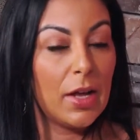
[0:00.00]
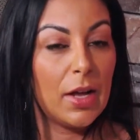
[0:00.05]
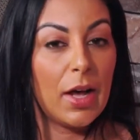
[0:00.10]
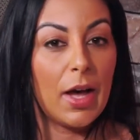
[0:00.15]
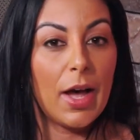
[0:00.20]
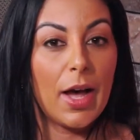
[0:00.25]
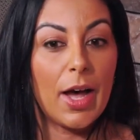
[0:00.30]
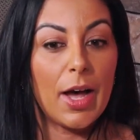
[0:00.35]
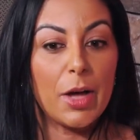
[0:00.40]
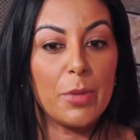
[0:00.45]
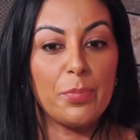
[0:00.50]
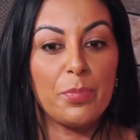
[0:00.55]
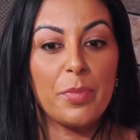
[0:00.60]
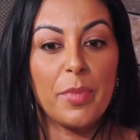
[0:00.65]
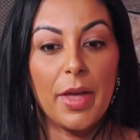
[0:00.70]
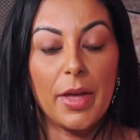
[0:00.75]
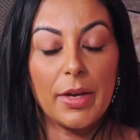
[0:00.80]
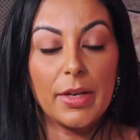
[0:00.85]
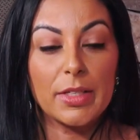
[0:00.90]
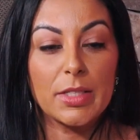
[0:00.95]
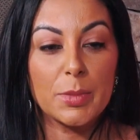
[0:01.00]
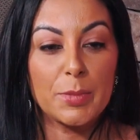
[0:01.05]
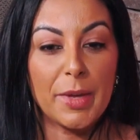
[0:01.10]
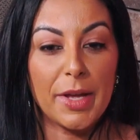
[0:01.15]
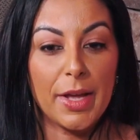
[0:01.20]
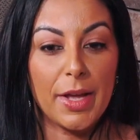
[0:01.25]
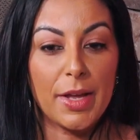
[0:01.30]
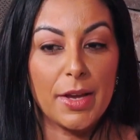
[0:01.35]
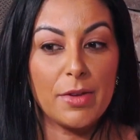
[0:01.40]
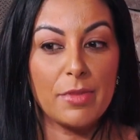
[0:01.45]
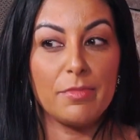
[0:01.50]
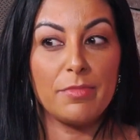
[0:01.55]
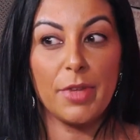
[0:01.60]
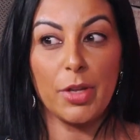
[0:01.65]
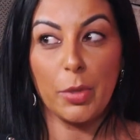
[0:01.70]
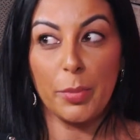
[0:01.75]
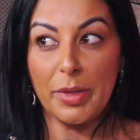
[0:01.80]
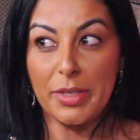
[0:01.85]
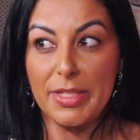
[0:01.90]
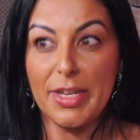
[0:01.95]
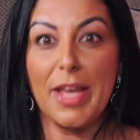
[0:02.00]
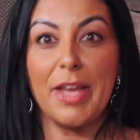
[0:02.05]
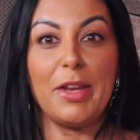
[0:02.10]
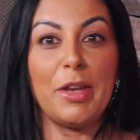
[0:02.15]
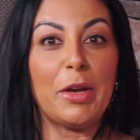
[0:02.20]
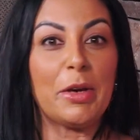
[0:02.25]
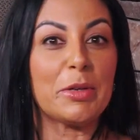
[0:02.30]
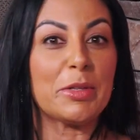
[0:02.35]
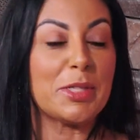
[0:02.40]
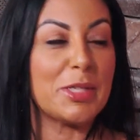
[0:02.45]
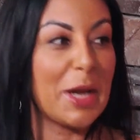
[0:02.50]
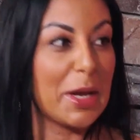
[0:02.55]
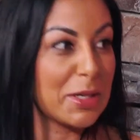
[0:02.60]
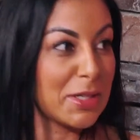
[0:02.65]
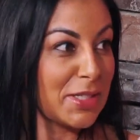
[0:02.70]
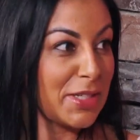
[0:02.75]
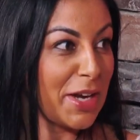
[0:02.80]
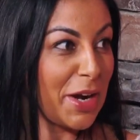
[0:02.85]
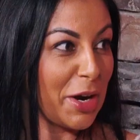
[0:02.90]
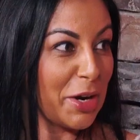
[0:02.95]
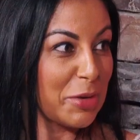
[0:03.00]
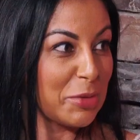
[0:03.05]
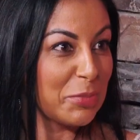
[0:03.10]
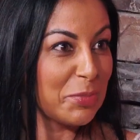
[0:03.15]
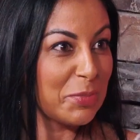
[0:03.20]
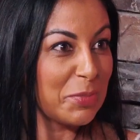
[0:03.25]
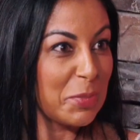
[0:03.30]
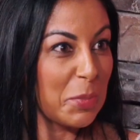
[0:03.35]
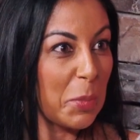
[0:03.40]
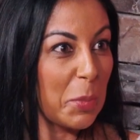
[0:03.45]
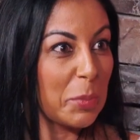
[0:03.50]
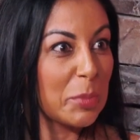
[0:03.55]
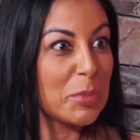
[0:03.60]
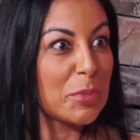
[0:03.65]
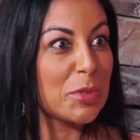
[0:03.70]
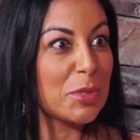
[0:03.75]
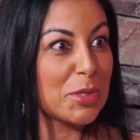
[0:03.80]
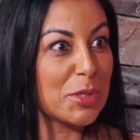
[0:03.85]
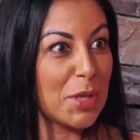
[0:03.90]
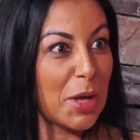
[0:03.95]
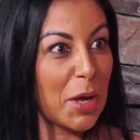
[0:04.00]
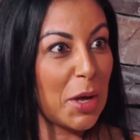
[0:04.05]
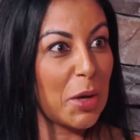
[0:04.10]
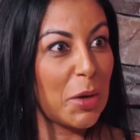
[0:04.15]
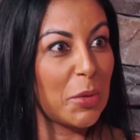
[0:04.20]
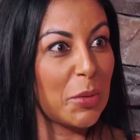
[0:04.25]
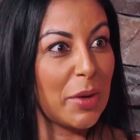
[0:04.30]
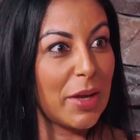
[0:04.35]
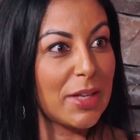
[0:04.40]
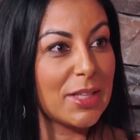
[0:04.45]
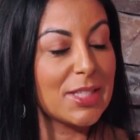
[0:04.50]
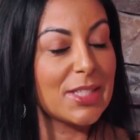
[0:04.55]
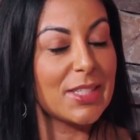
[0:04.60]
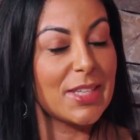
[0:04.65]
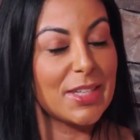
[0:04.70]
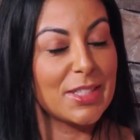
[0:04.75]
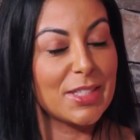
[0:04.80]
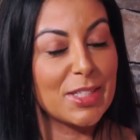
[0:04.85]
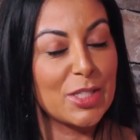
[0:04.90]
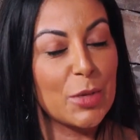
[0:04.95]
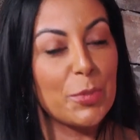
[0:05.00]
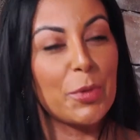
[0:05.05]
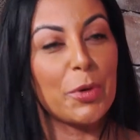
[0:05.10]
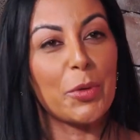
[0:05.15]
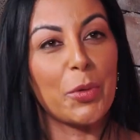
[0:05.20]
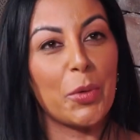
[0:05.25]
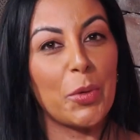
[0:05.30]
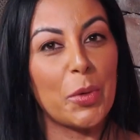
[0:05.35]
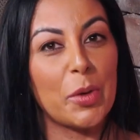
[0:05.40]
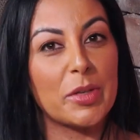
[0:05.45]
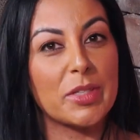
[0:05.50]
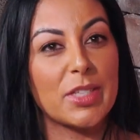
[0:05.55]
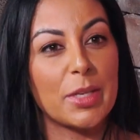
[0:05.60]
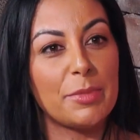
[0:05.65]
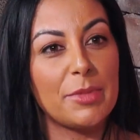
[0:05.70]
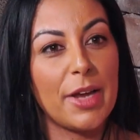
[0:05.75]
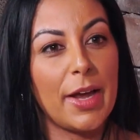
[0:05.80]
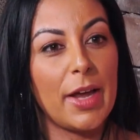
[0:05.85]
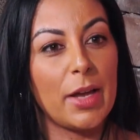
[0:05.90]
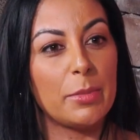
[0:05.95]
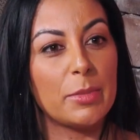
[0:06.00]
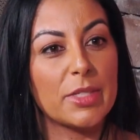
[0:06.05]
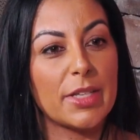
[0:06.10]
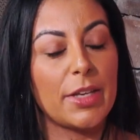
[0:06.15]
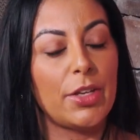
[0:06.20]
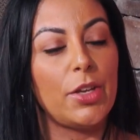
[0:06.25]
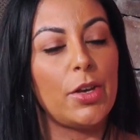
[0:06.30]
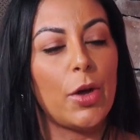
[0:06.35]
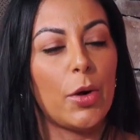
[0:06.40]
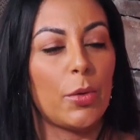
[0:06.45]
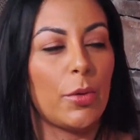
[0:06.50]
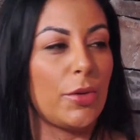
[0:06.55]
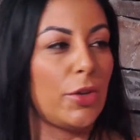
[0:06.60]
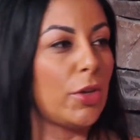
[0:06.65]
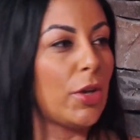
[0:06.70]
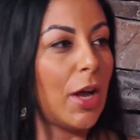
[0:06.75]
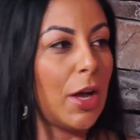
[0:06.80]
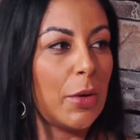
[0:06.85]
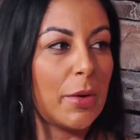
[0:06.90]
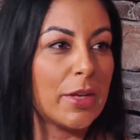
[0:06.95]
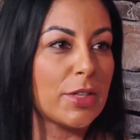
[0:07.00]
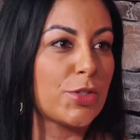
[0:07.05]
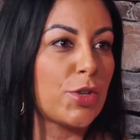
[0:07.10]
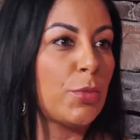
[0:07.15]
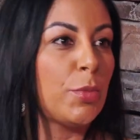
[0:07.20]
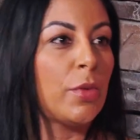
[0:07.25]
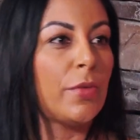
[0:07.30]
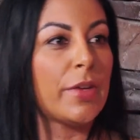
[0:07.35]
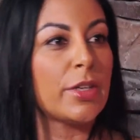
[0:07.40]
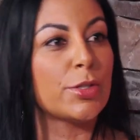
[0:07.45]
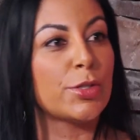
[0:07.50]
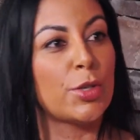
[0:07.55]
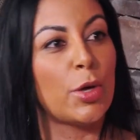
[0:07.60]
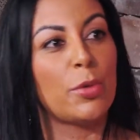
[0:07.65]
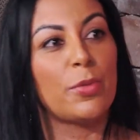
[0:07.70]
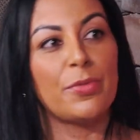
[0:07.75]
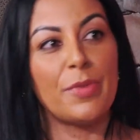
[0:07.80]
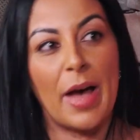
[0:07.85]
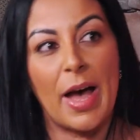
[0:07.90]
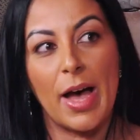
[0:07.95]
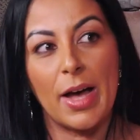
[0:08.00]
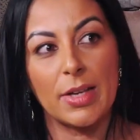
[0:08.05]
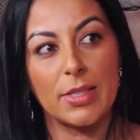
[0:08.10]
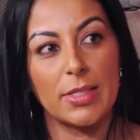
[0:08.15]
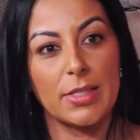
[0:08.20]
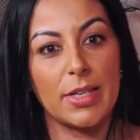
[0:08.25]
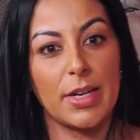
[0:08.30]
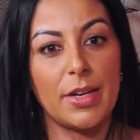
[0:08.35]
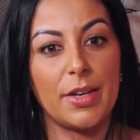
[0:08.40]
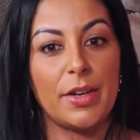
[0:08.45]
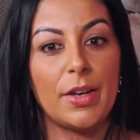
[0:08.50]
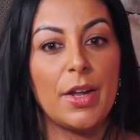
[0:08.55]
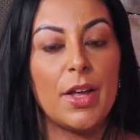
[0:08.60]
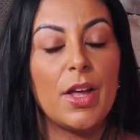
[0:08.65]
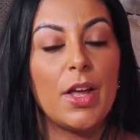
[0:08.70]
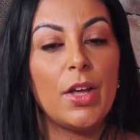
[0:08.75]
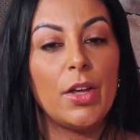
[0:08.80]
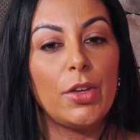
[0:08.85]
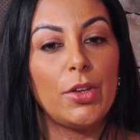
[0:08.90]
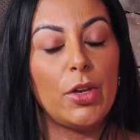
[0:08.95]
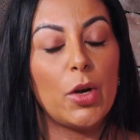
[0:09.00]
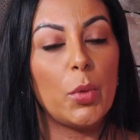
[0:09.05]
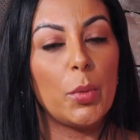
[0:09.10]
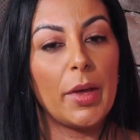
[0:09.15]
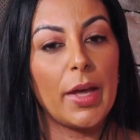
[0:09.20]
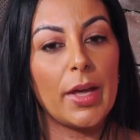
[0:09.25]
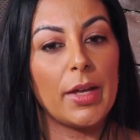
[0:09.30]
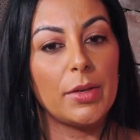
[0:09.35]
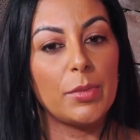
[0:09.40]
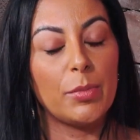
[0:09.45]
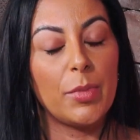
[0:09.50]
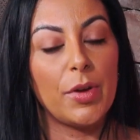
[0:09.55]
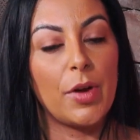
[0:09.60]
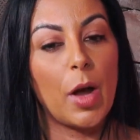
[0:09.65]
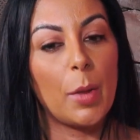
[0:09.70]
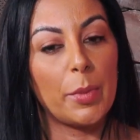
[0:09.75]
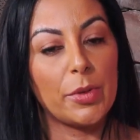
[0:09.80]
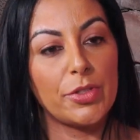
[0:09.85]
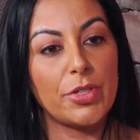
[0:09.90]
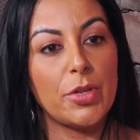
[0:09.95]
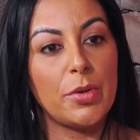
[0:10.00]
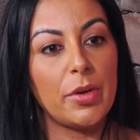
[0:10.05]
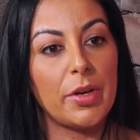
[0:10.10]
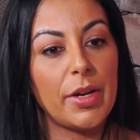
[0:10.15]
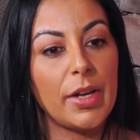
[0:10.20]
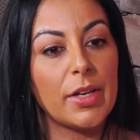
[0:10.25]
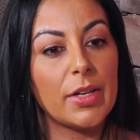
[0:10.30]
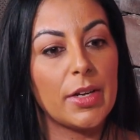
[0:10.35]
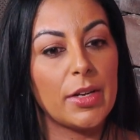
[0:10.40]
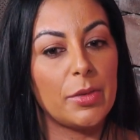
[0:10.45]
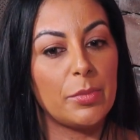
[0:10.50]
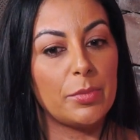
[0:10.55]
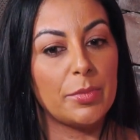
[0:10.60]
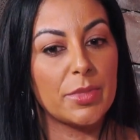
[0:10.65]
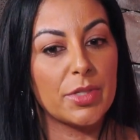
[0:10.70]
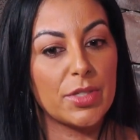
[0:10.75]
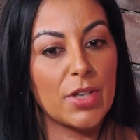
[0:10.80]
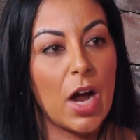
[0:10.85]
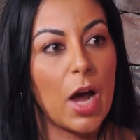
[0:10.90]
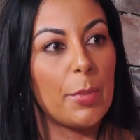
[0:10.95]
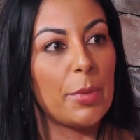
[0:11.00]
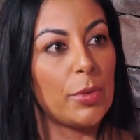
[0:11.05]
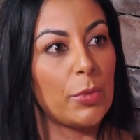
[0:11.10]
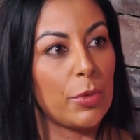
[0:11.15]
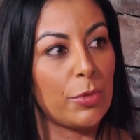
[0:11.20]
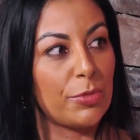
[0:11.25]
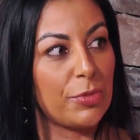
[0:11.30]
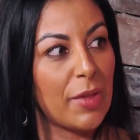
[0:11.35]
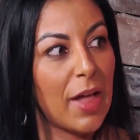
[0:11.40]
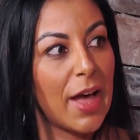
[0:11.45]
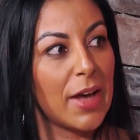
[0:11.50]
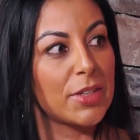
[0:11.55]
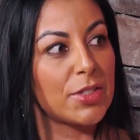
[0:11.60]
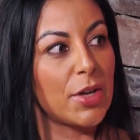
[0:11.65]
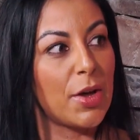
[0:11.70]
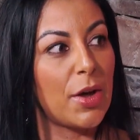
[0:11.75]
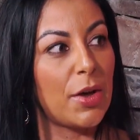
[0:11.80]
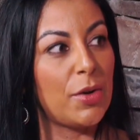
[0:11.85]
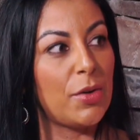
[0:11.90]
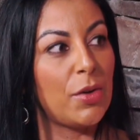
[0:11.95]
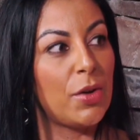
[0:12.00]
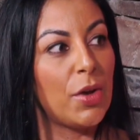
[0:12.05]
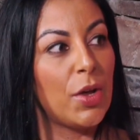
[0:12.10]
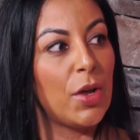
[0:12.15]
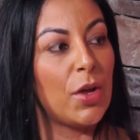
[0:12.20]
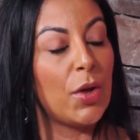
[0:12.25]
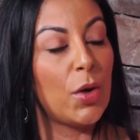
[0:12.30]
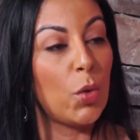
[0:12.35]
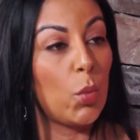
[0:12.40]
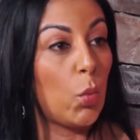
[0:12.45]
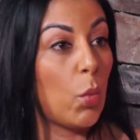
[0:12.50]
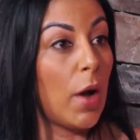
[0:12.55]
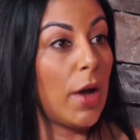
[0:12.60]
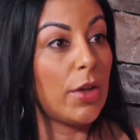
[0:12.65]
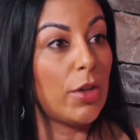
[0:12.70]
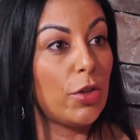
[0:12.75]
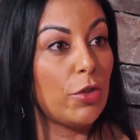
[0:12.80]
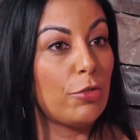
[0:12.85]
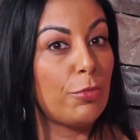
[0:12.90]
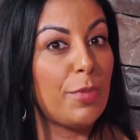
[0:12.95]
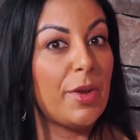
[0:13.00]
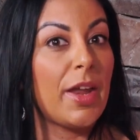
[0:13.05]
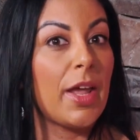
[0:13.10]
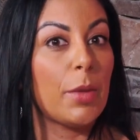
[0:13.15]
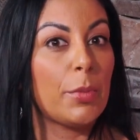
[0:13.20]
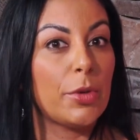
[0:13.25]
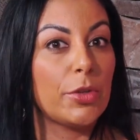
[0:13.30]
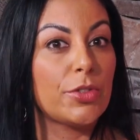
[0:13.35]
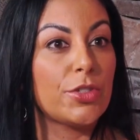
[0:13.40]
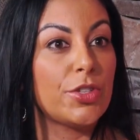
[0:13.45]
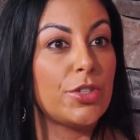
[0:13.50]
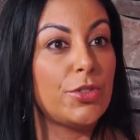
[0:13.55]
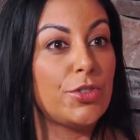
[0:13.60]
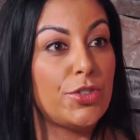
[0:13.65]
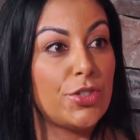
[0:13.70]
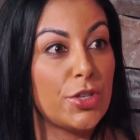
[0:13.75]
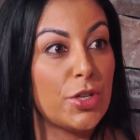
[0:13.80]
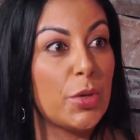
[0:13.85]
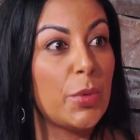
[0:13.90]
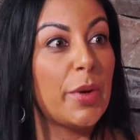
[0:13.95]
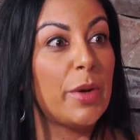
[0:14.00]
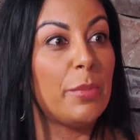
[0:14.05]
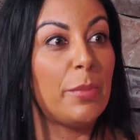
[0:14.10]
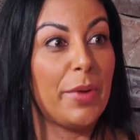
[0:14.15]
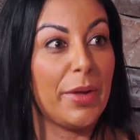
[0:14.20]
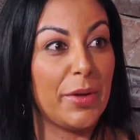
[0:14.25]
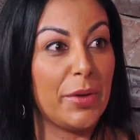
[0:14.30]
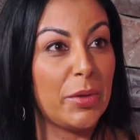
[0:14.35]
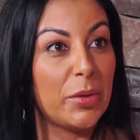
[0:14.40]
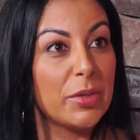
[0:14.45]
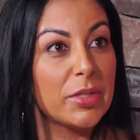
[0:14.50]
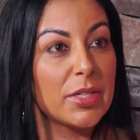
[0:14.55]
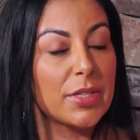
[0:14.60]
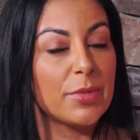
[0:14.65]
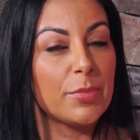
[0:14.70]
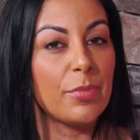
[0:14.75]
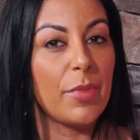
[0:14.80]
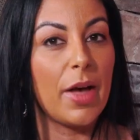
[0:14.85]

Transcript: And it'll be 10 years next year. Wow. So it's super cool. Sometimes, like, you know how it is. You're moving so fast and you don't get an opportunity to stop and reflect on what you've been able to do and build.